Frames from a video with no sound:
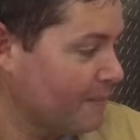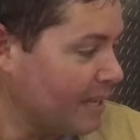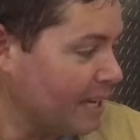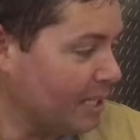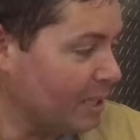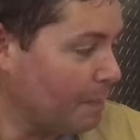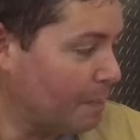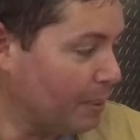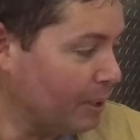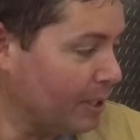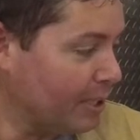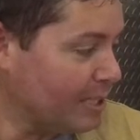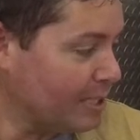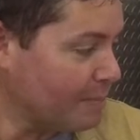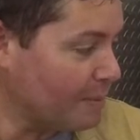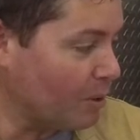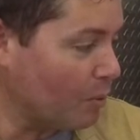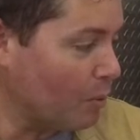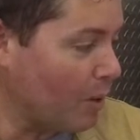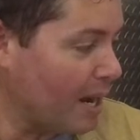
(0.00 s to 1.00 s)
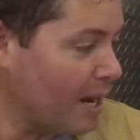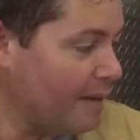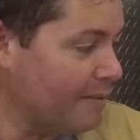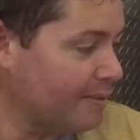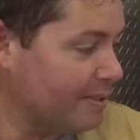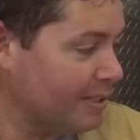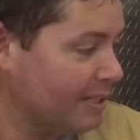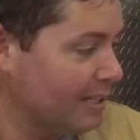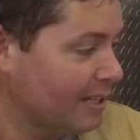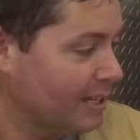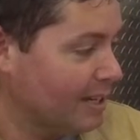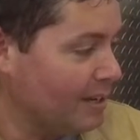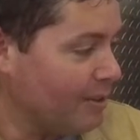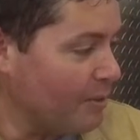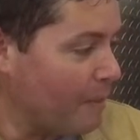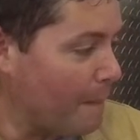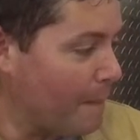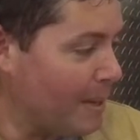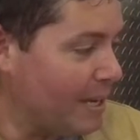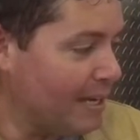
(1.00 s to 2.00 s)
and a policeman waves
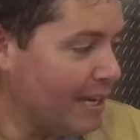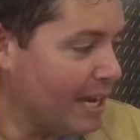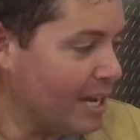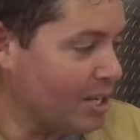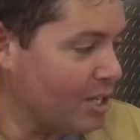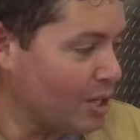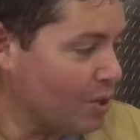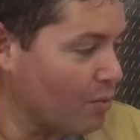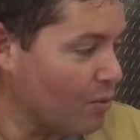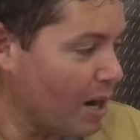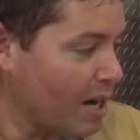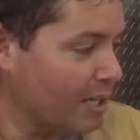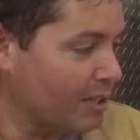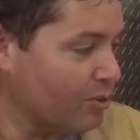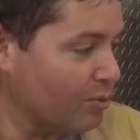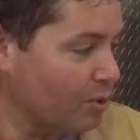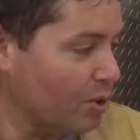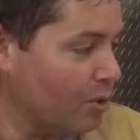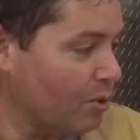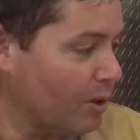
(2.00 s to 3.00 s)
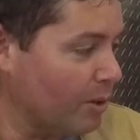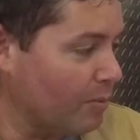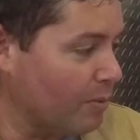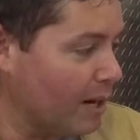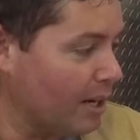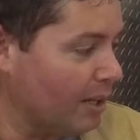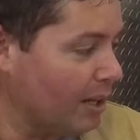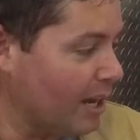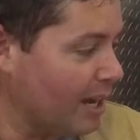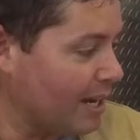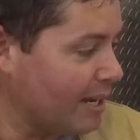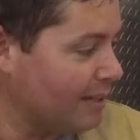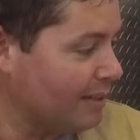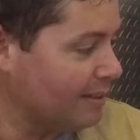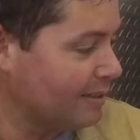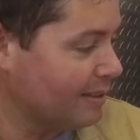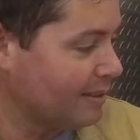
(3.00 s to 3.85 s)
the big engine right through a red light.